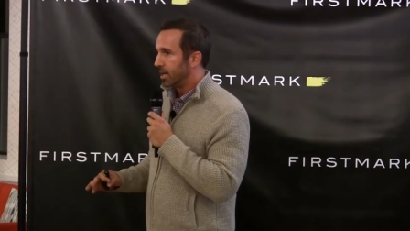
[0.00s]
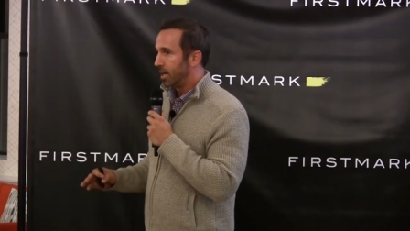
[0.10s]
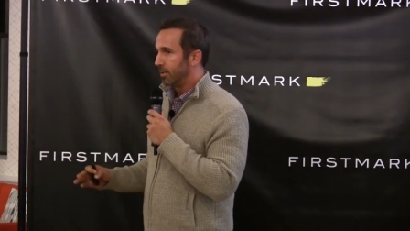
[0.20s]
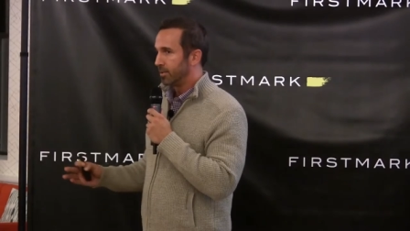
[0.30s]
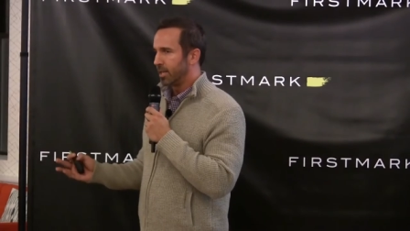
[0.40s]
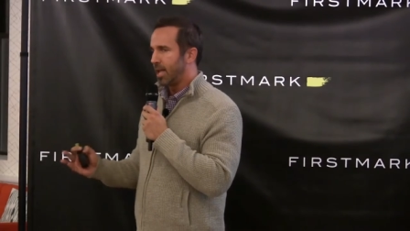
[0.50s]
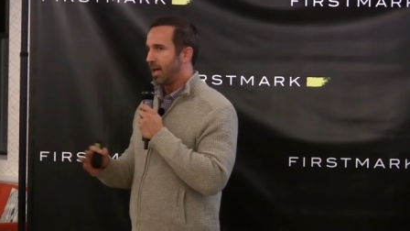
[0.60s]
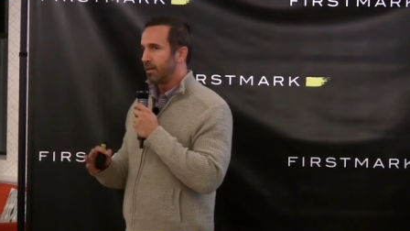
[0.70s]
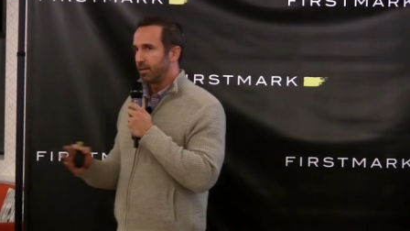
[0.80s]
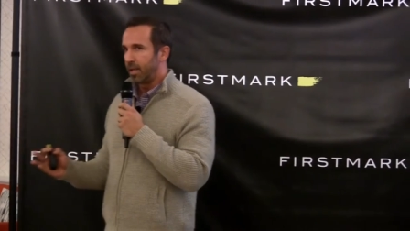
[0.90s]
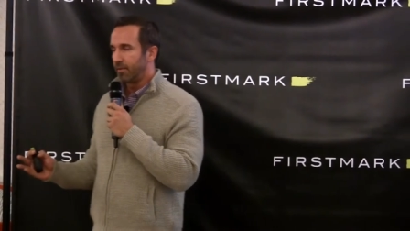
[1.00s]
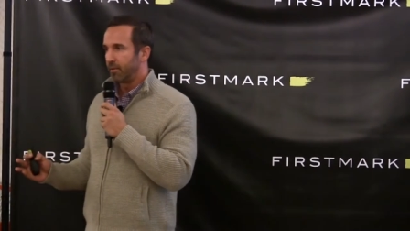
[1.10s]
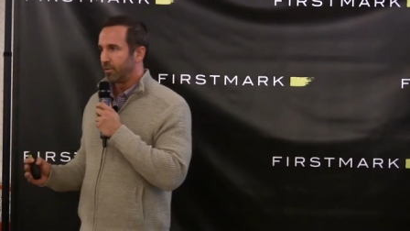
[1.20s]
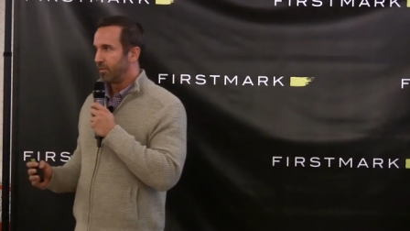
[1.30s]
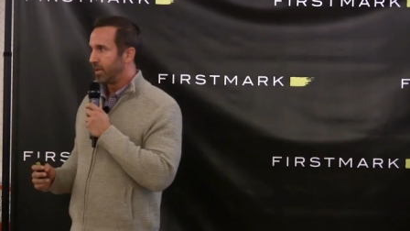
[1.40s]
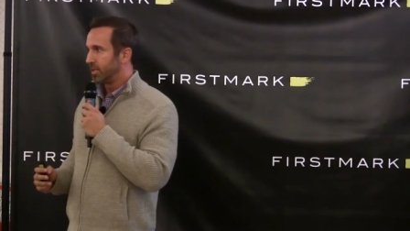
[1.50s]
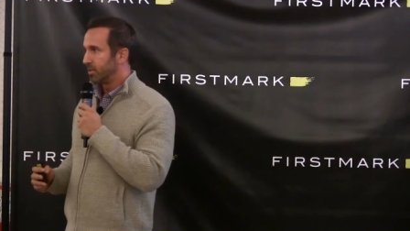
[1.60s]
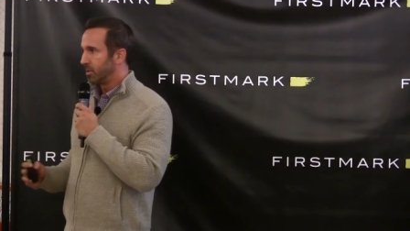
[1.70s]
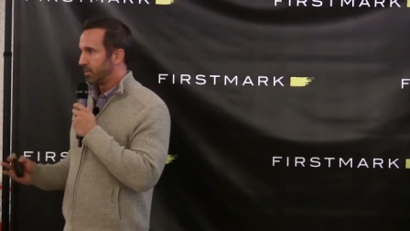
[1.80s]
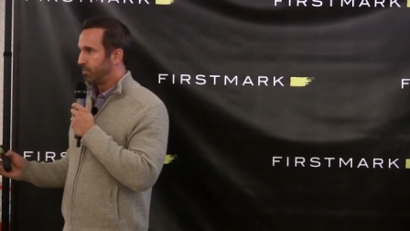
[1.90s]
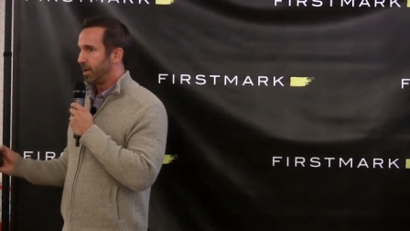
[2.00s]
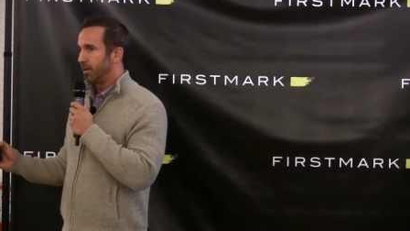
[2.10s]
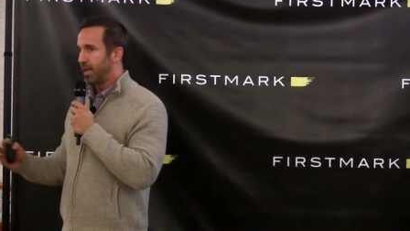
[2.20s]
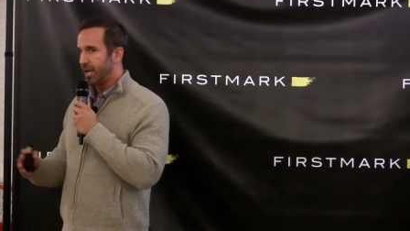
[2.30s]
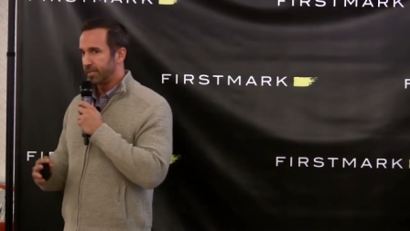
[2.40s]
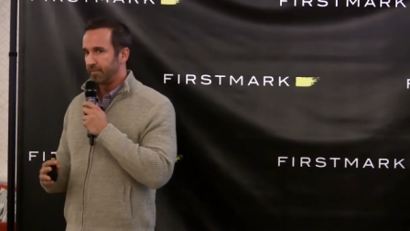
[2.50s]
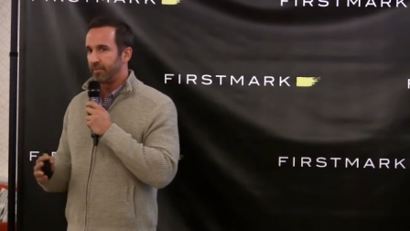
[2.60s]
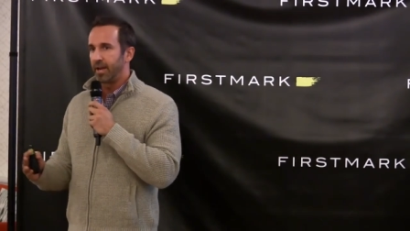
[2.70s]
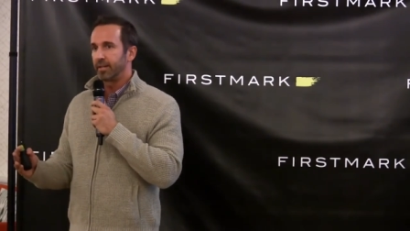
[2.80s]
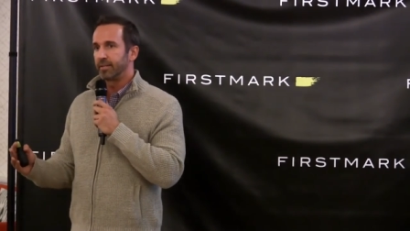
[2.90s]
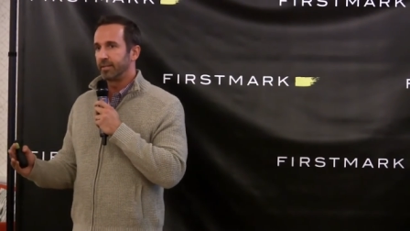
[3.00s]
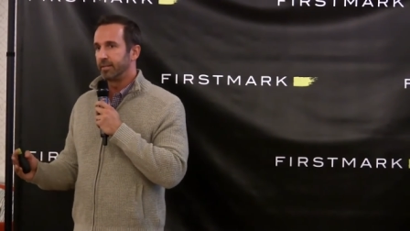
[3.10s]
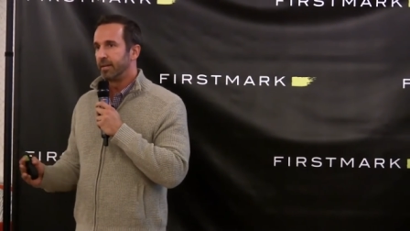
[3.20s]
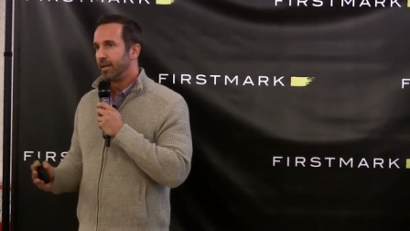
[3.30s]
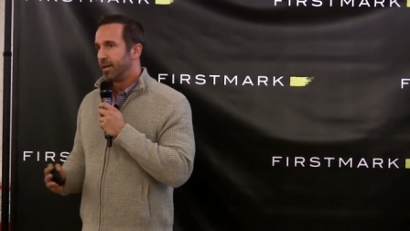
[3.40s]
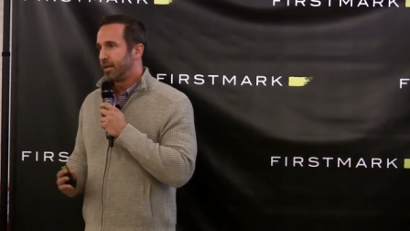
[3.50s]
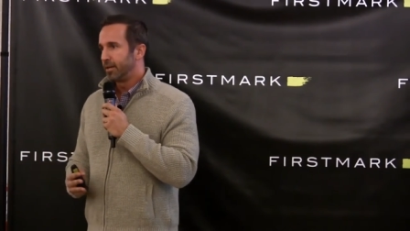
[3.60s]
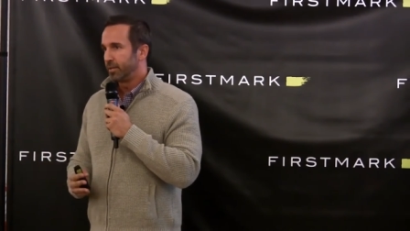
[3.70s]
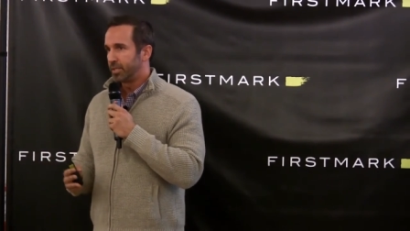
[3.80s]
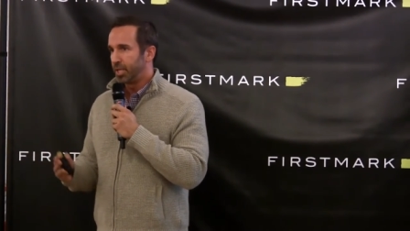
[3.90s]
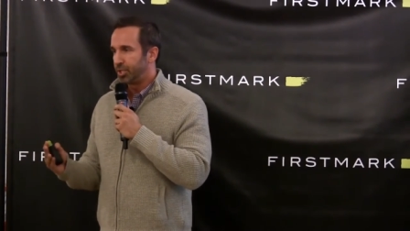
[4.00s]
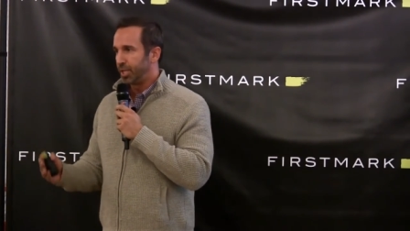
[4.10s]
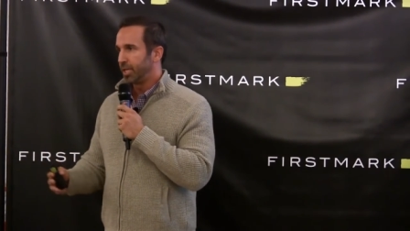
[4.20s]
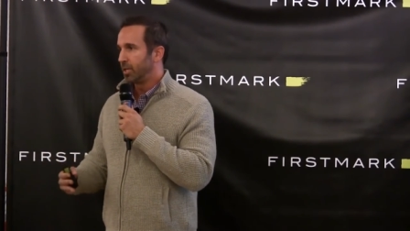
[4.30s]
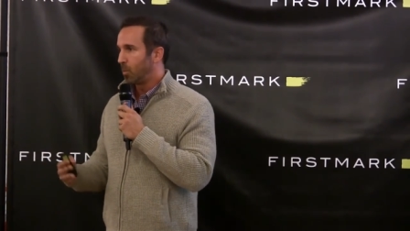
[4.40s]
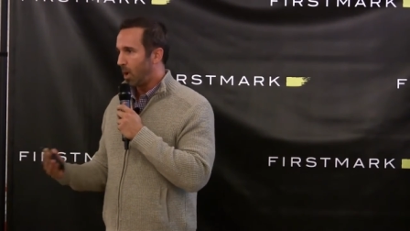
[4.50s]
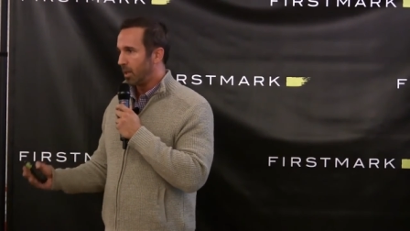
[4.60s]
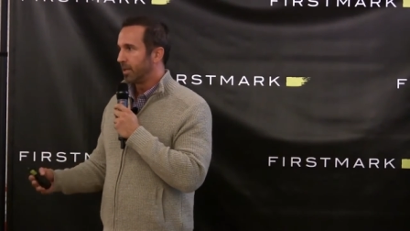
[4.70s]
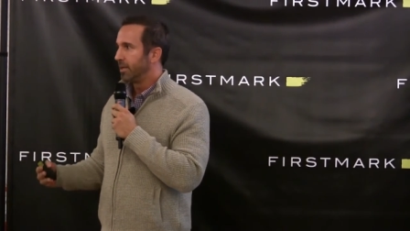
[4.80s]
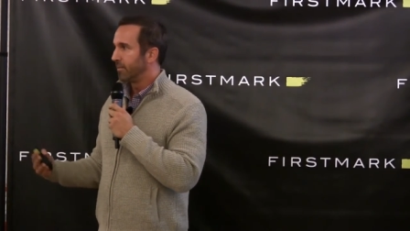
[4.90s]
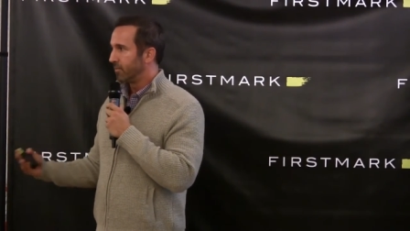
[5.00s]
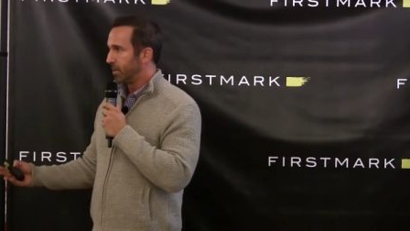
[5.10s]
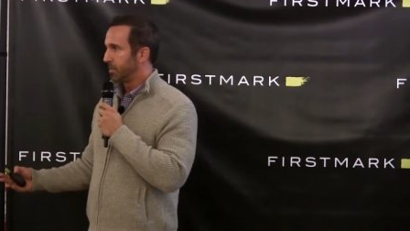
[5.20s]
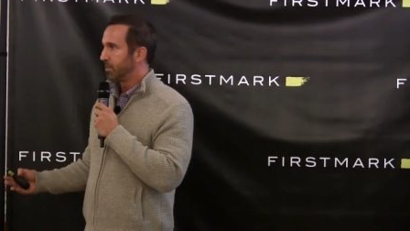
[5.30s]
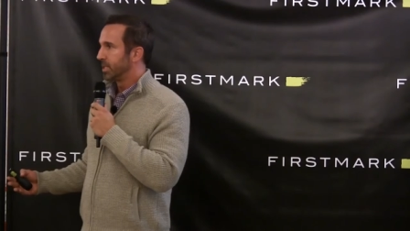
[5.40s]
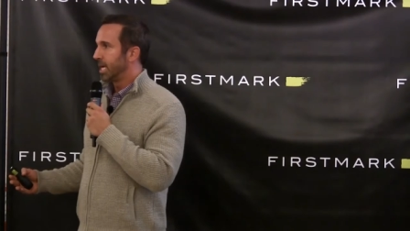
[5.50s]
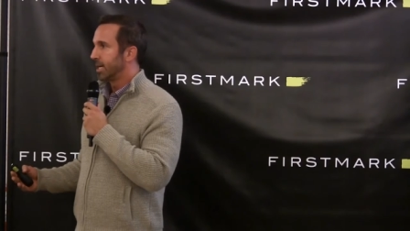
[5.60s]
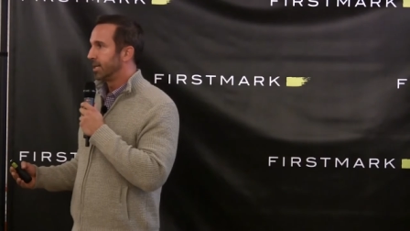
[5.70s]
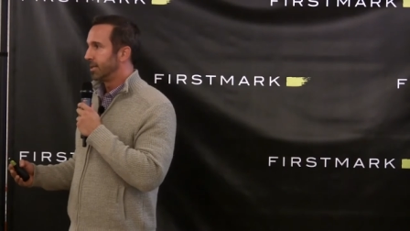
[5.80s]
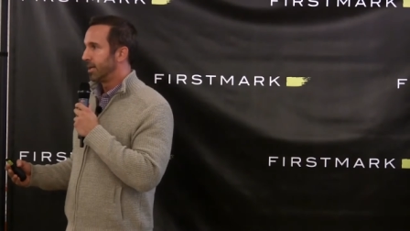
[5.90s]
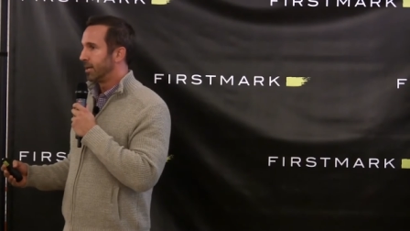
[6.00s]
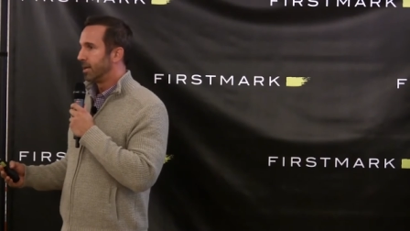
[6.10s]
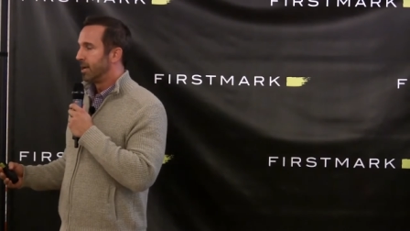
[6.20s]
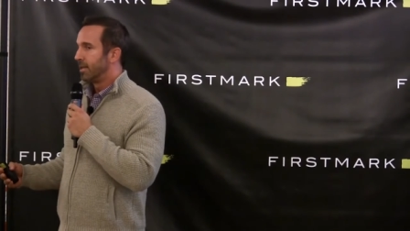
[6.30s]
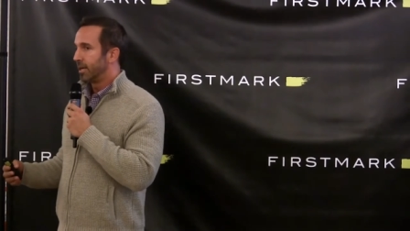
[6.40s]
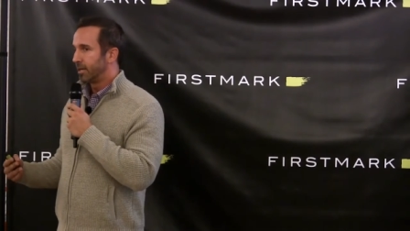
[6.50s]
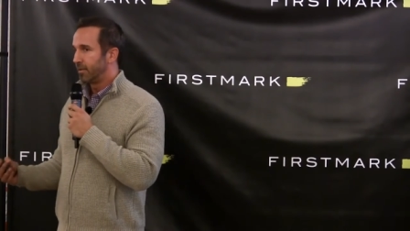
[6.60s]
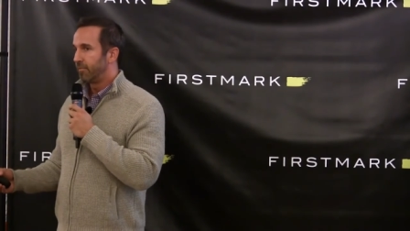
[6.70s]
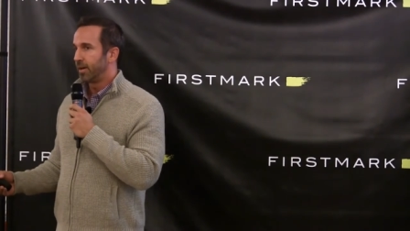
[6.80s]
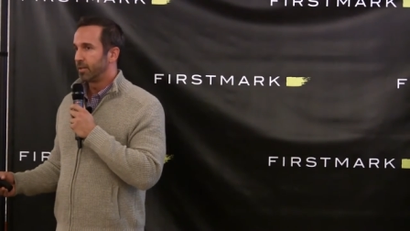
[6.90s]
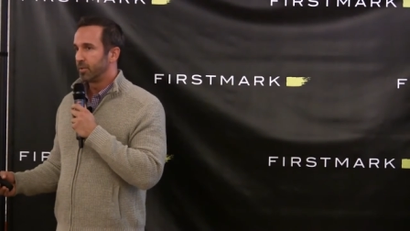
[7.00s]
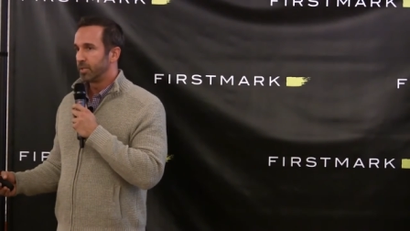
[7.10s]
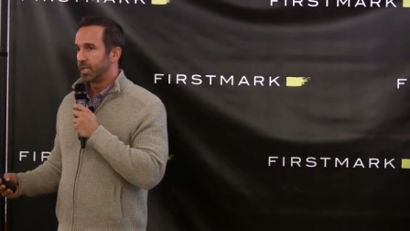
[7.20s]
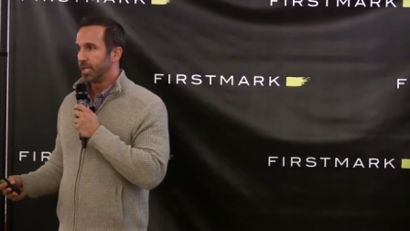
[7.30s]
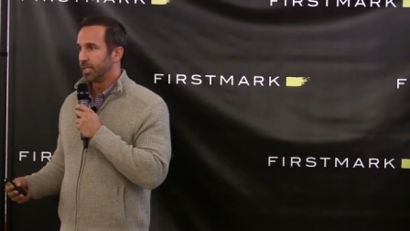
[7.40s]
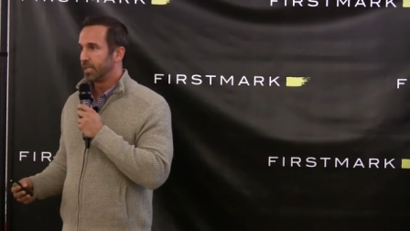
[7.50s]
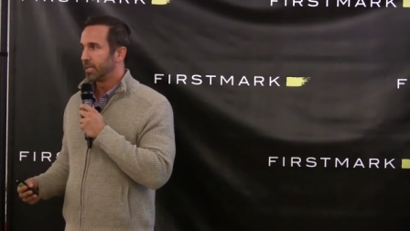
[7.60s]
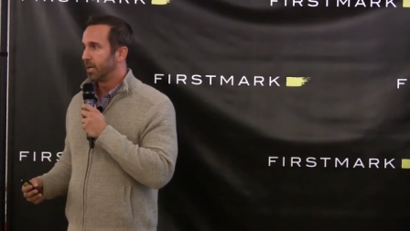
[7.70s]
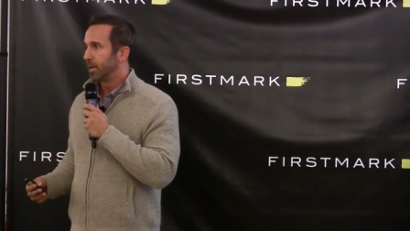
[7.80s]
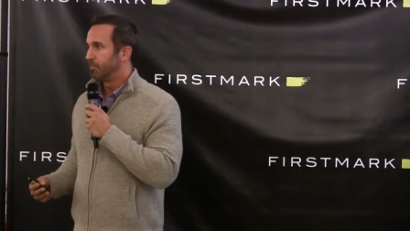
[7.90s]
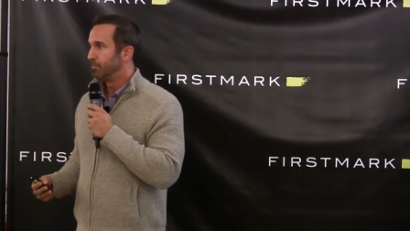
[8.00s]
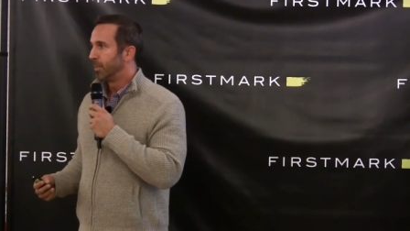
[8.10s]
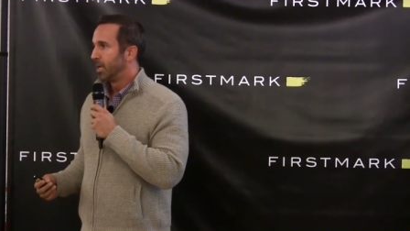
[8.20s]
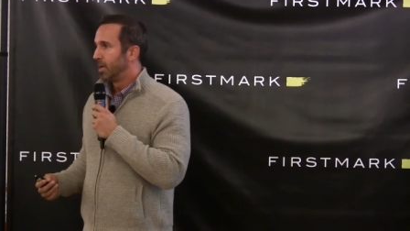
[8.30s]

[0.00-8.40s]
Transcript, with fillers: Uh, there's a lot, a lot of other things in terms of parallax effect and you know stitching and quality and frames per second that that can affect those things. Um,